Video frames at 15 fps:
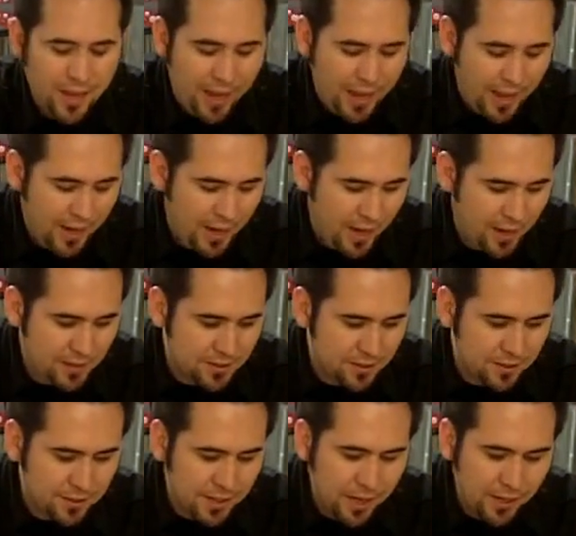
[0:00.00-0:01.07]
And
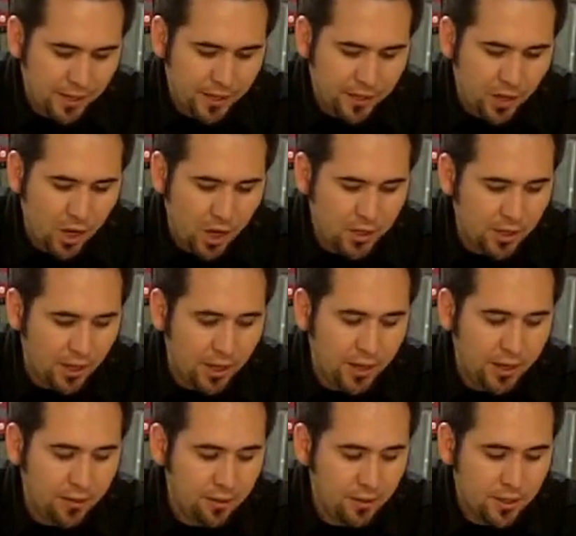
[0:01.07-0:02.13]
it's kind of like an
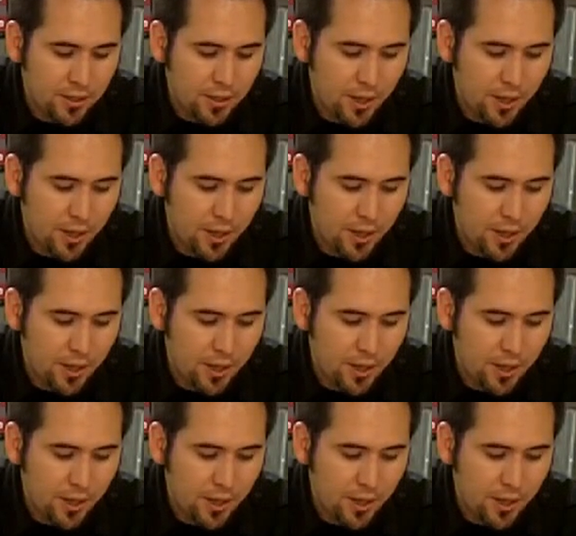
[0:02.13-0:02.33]
online